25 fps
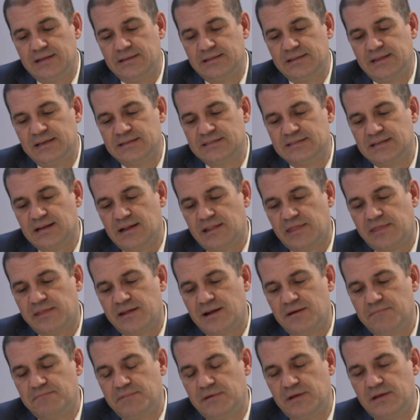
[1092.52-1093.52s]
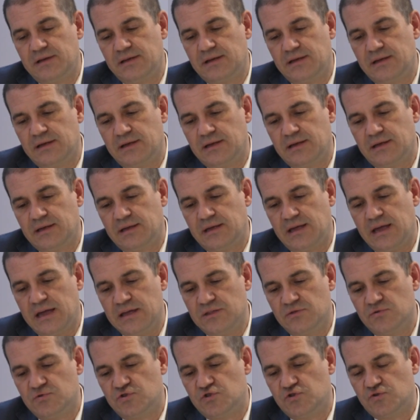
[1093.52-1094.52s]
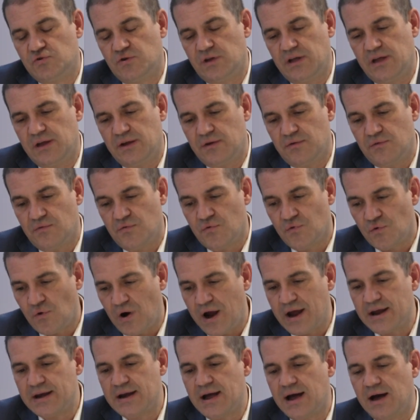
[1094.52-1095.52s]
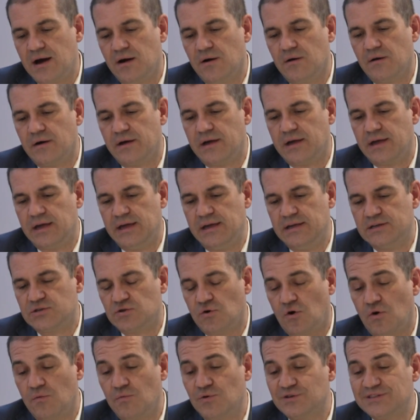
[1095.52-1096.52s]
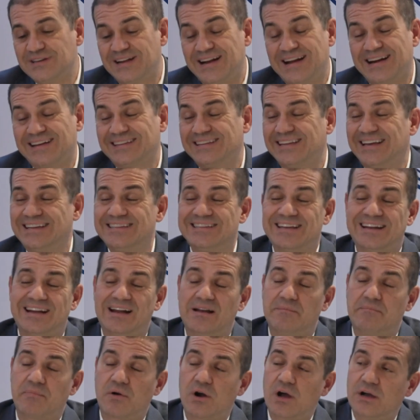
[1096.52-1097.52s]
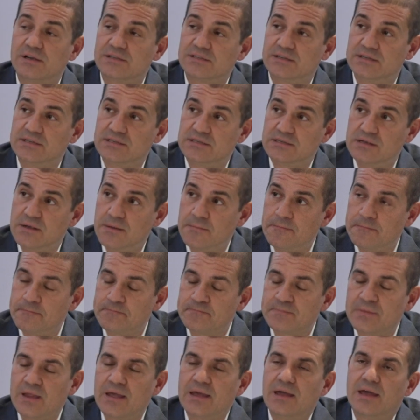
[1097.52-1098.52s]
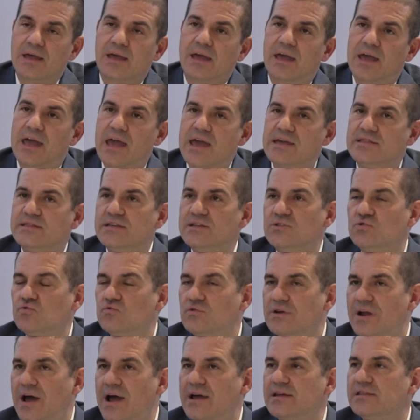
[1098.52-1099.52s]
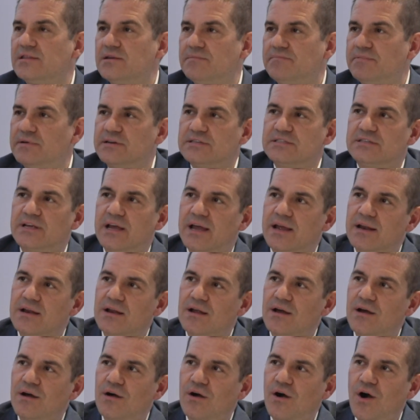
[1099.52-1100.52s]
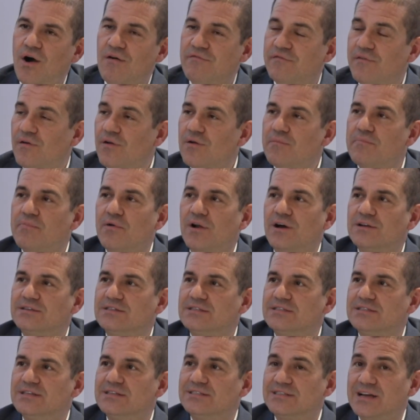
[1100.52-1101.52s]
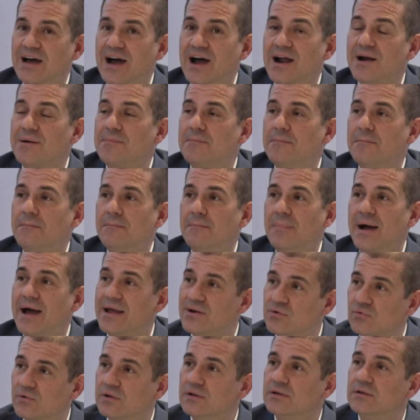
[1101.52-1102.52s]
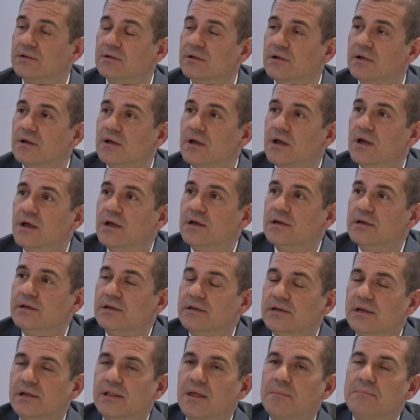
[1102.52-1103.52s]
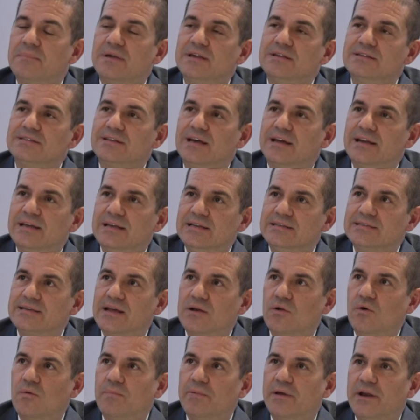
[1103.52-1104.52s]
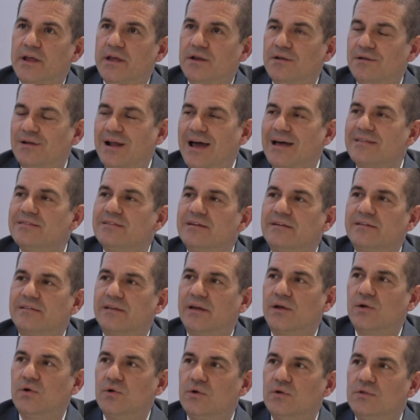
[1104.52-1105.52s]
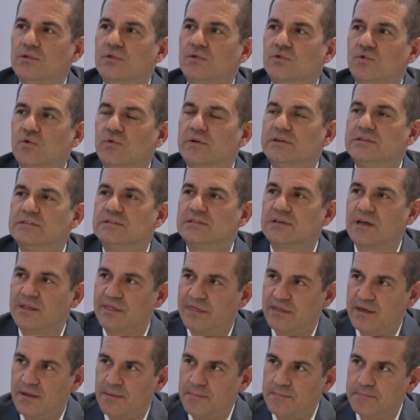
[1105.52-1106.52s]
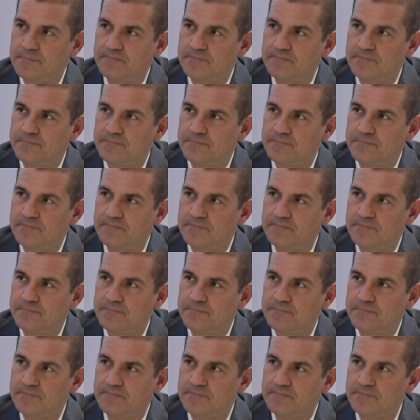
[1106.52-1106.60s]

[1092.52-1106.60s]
the cell therapy industry right now is almost an artisanal process. 80 to 90% of all processes are manual. Mm-hmm. That means there is an operator under the hood doing something.